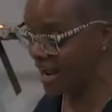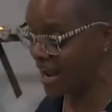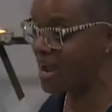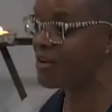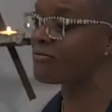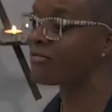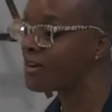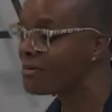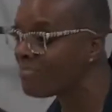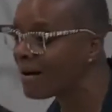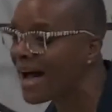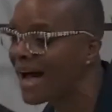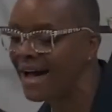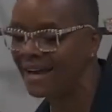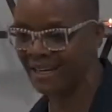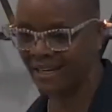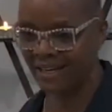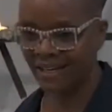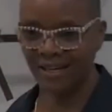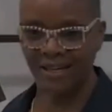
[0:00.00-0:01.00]

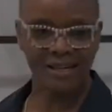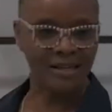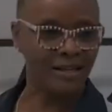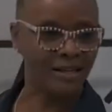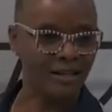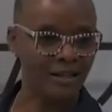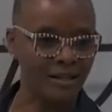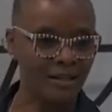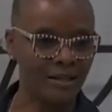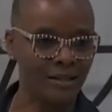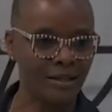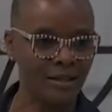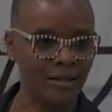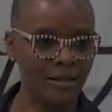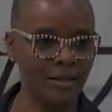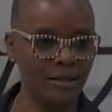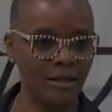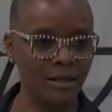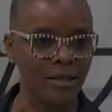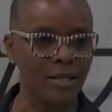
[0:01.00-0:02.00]
everybody.
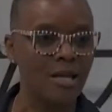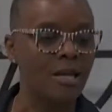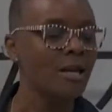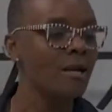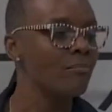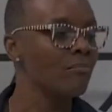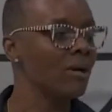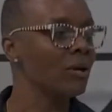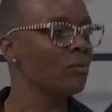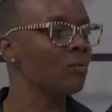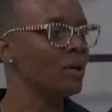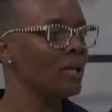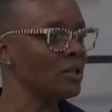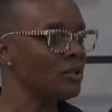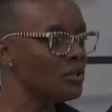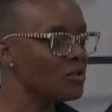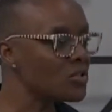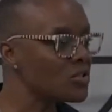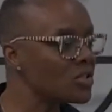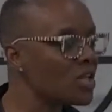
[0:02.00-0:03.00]
But when
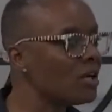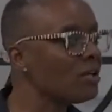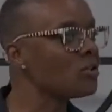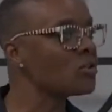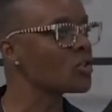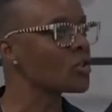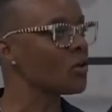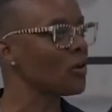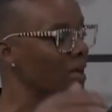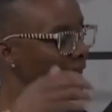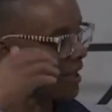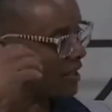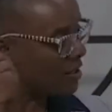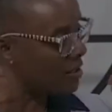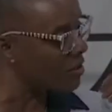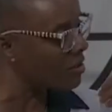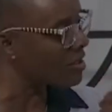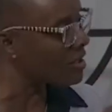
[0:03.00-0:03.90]
you search your inner